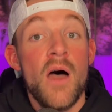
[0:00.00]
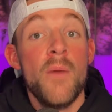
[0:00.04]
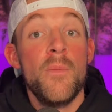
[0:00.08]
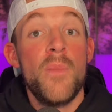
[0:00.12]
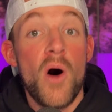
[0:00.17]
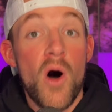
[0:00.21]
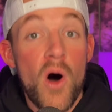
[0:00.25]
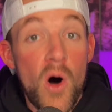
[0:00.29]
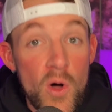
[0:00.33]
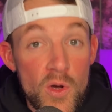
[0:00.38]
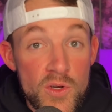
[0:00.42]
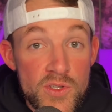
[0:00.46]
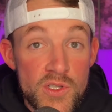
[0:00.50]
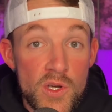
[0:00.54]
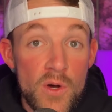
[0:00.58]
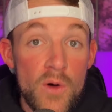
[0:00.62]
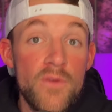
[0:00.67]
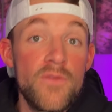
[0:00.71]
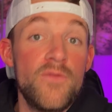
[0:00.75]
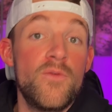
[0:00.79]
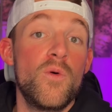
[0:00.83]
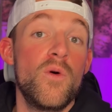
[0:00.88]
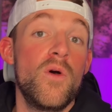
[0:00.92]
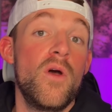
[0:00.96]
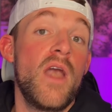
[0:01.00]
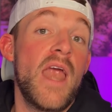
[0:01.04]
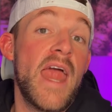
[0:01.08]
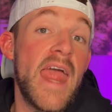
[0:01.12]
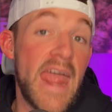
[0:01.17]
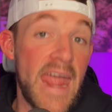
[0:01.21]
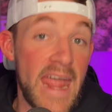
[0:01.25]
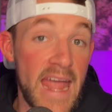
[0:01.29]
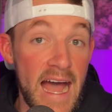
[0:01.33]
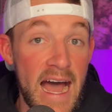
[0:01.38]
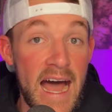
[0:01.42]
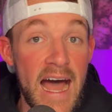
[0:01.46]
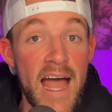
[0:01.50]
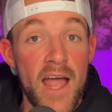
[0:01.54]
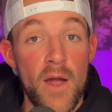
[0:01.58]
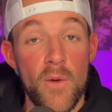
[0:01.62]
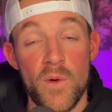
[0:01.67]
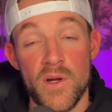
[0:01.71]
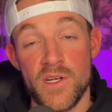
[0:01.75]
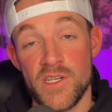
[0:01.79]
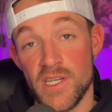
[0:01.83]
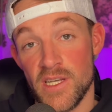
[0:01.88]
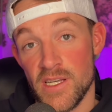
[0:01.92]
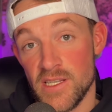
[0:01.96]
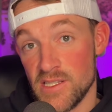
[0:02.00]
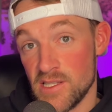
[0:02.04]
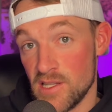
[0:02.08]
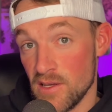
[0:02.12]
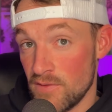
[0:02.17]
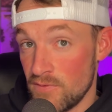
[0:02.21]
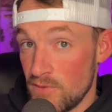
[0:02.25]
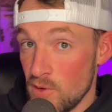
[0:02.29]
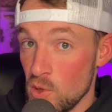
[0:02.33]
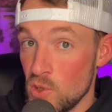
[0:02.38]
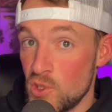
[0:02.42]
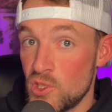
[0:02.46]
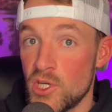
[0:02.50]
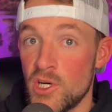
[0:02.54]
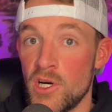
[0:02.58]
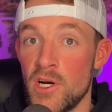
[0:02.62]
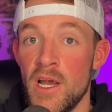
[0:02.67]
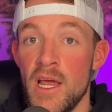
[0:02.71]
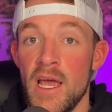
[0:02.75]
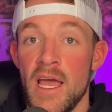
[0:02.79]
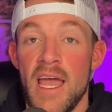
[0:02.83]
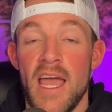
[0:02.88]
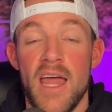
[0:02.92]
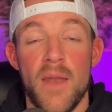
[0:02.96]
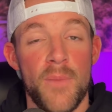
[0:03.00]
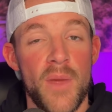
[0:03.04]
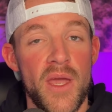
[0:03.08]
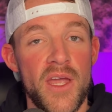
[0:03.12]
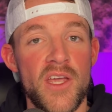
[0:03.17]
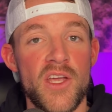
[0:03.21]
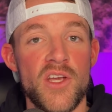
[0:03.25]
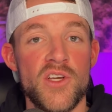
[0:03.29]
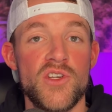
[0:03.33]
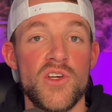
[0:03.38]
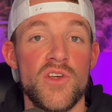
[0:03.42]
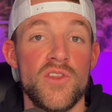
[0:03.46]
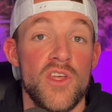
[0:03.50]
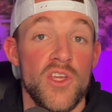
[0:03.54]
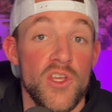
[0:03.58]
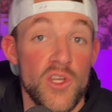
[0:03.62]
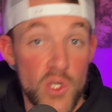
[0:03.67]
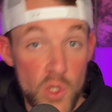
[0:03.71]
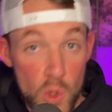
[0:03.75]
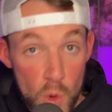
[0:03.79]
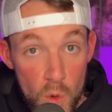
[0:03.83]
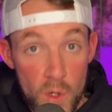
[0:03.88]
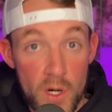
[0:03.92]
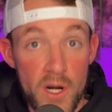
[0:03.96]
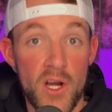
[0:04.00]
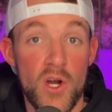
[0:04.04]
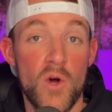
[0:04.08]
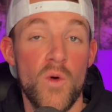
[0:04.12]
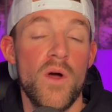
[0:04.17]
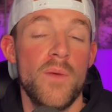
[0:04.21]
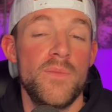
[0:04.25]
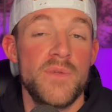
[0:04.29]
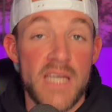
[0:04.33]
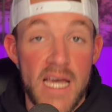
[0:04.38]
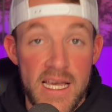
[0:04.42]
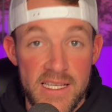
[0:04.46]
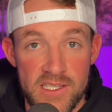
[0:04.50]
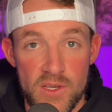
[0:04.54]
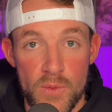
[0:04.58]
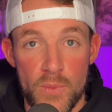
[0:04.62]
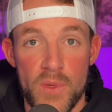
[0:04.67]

but also for AI, which is the future, and making sure that you're equipped as a